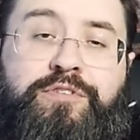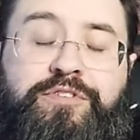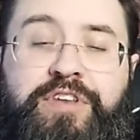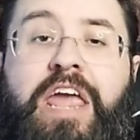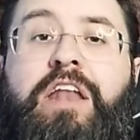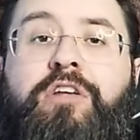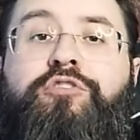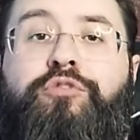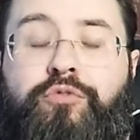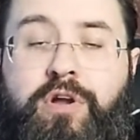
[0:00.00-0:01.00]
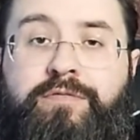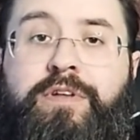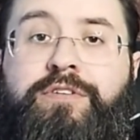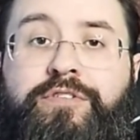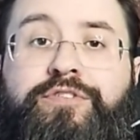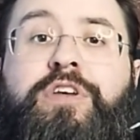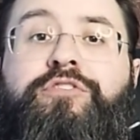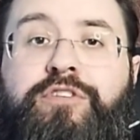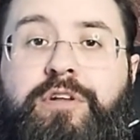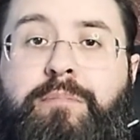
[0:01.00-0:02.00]
data-driven
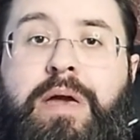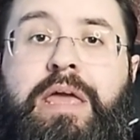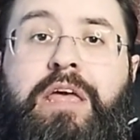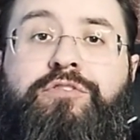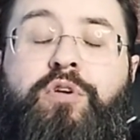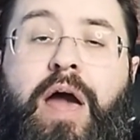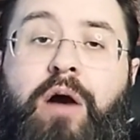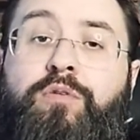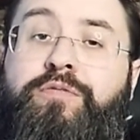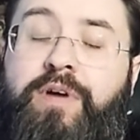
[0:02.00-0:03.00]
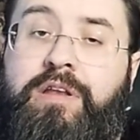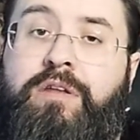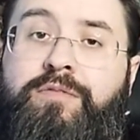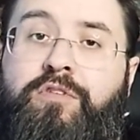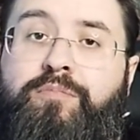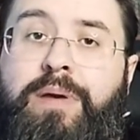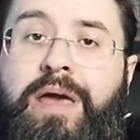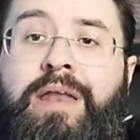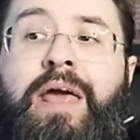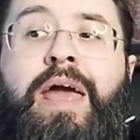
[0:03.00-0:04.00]
decision to make as to how effective you've
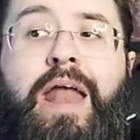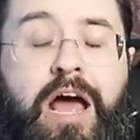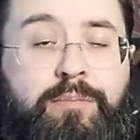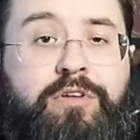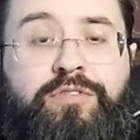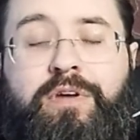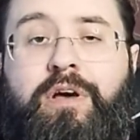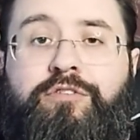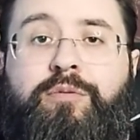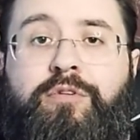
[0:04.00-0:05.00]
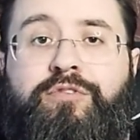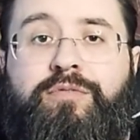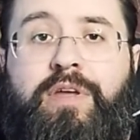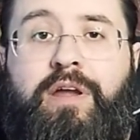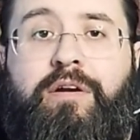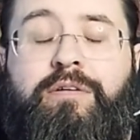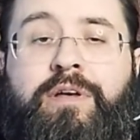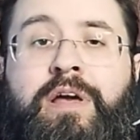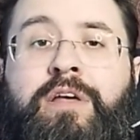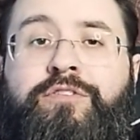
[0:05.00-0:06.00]
been and how much the customers have cared.
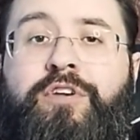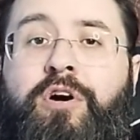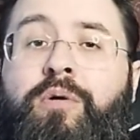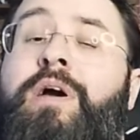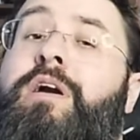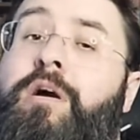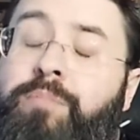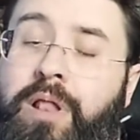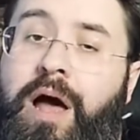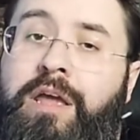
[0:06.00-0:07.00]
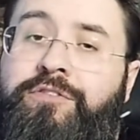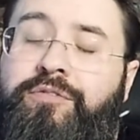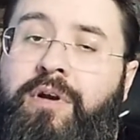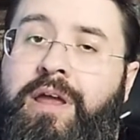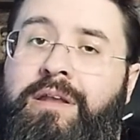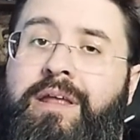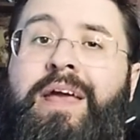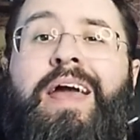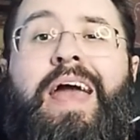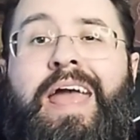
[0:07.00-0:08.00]
So compliance rate
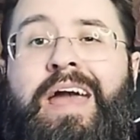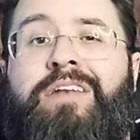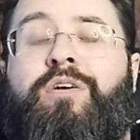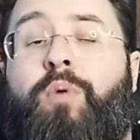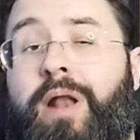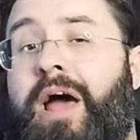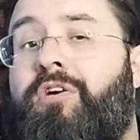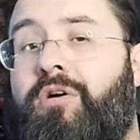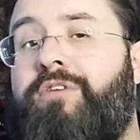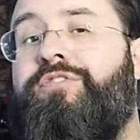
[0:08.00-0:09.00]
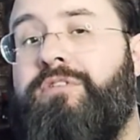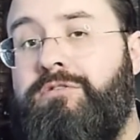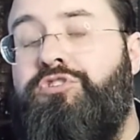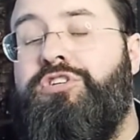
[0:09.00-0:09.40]
and what I call solution